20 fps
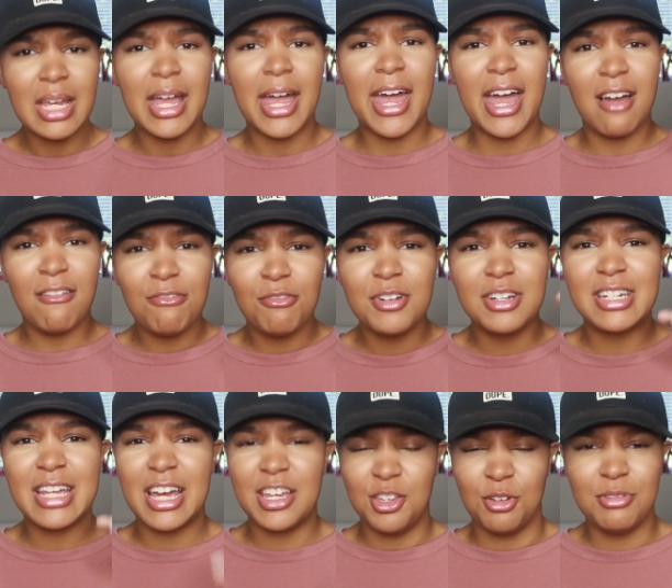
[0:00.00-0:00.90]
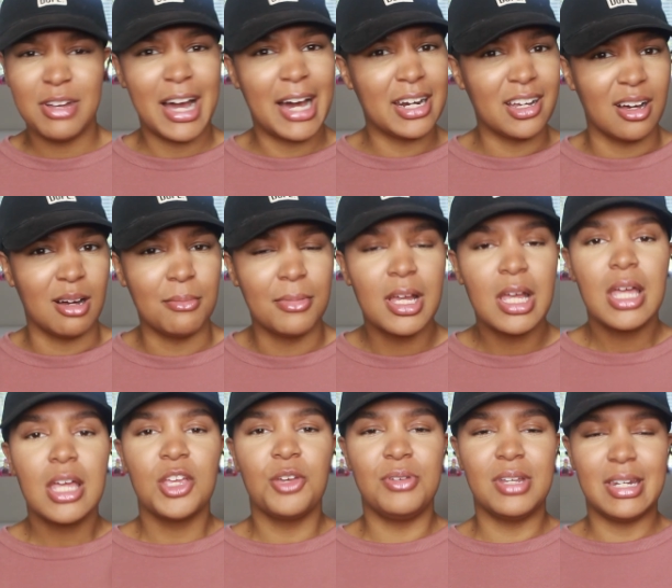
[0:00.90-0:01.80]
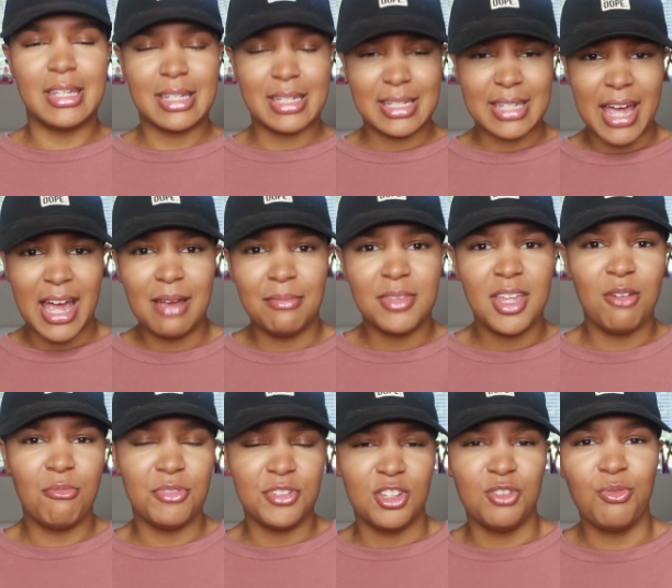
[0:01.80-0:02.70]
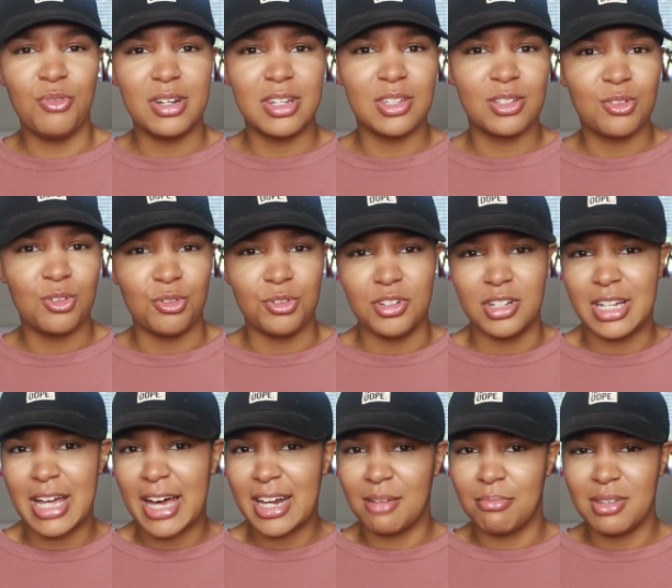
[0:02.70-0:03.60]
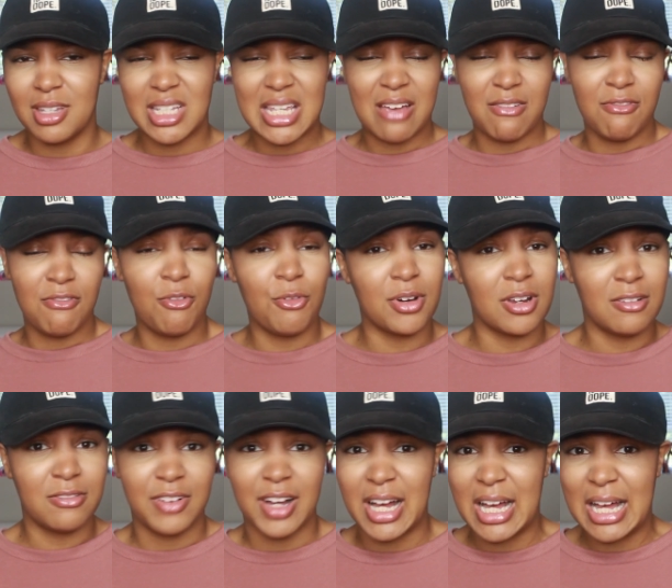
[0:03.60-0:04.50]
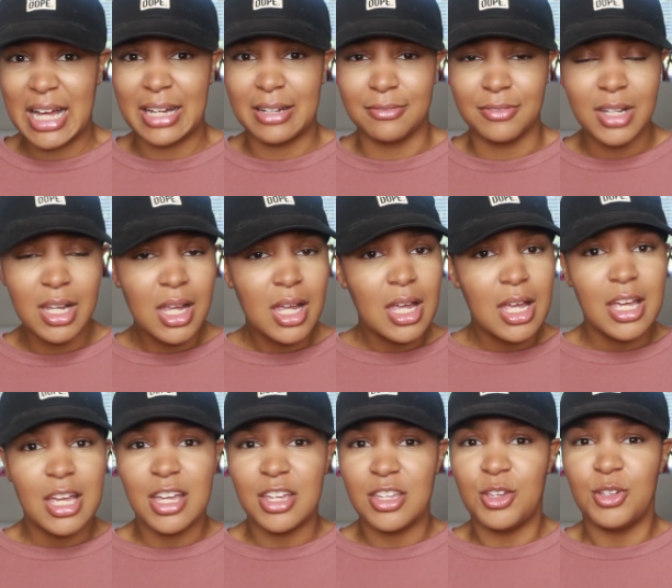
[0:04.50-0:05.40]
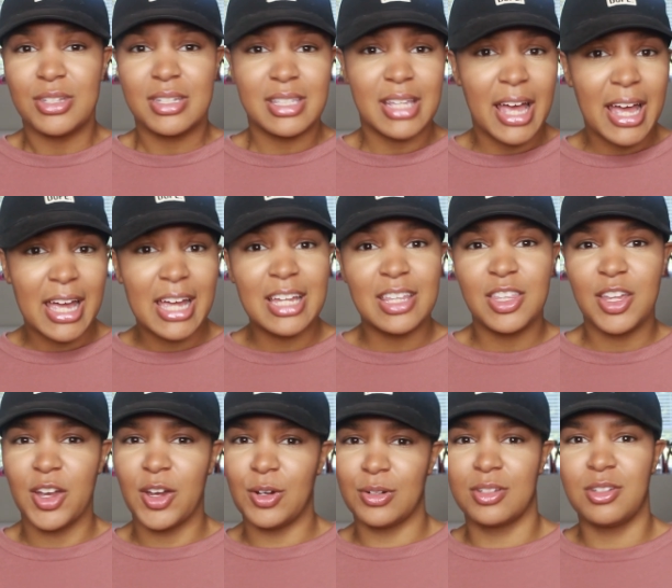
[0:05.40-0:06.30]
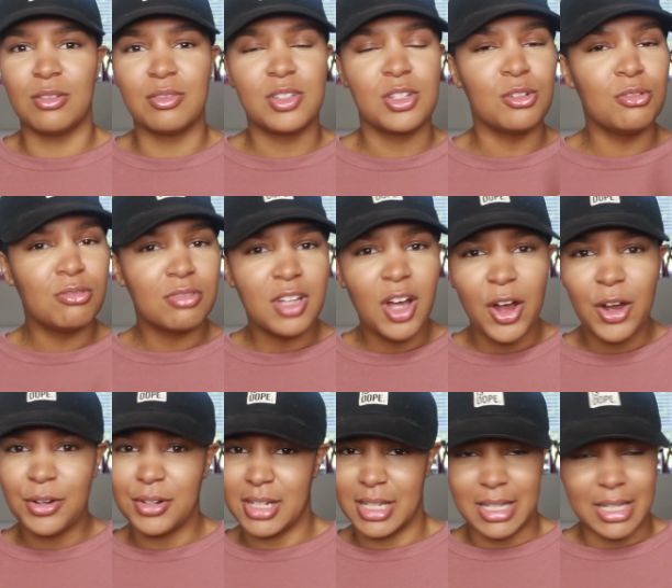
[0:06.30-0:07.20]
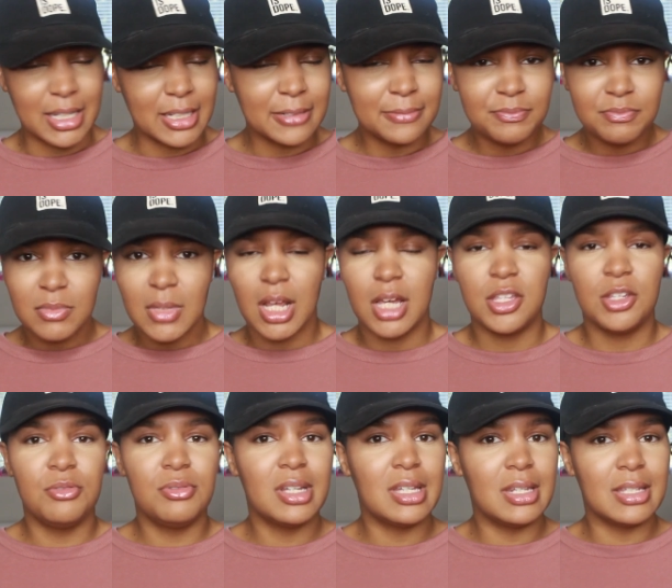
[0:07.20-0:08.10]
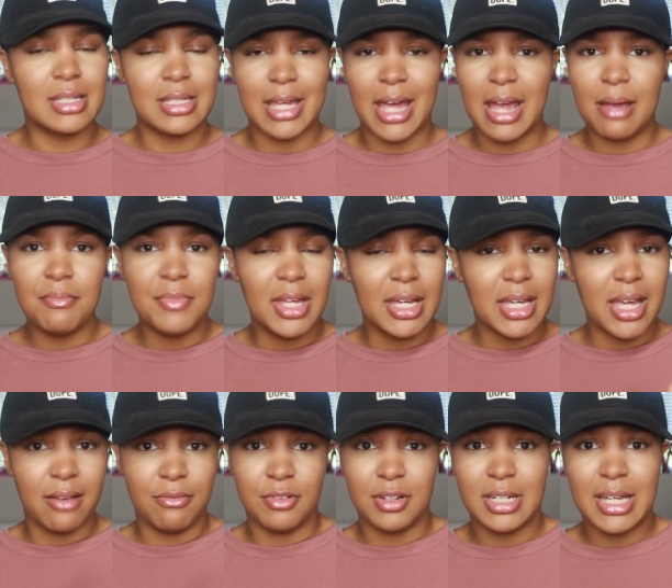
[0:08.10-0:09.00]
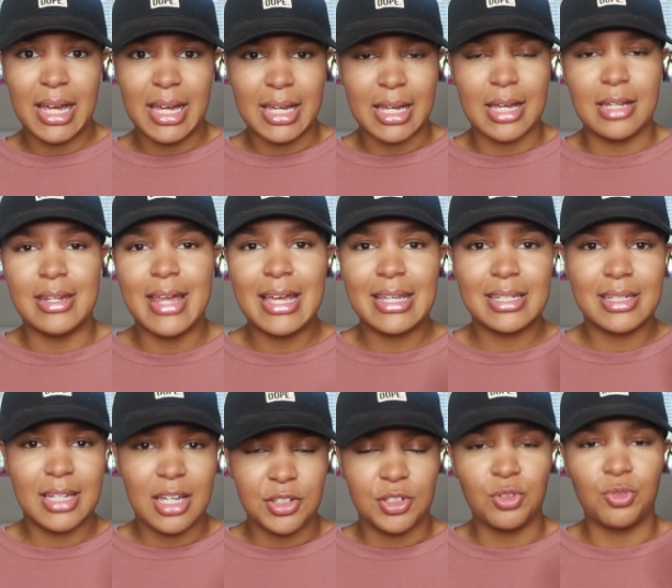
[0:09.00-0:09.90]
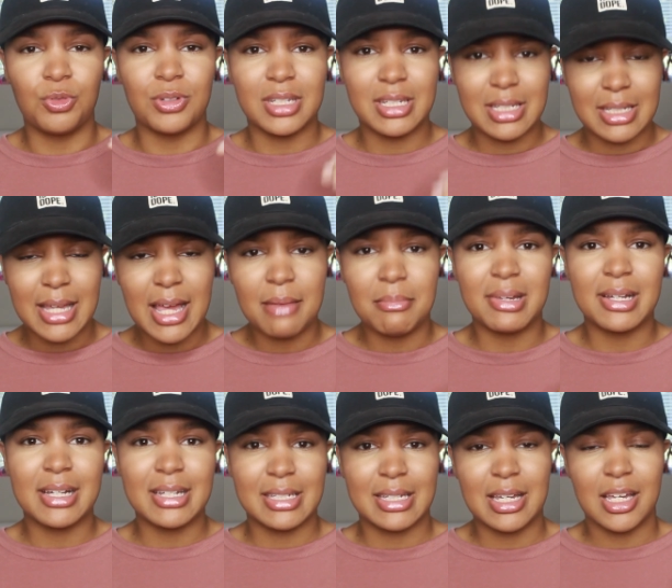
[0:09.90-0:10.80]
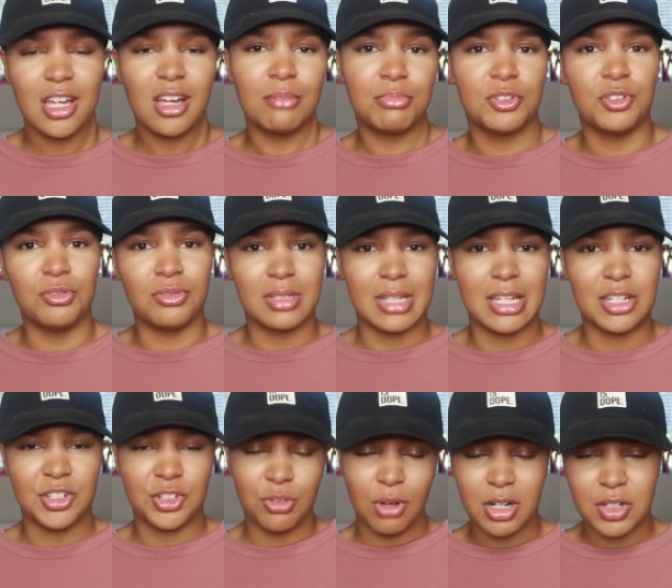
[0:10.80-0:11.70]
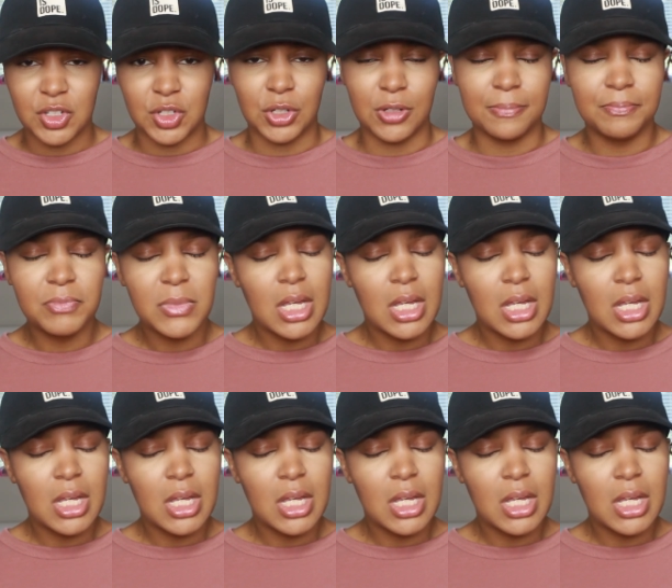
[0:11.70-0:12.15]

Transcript: every day you got up you did the same thing when you went to school you got up at 7:45 and you stayed there till 2:30 and you did the same thing every day and that schedule was set because it helped you stay structured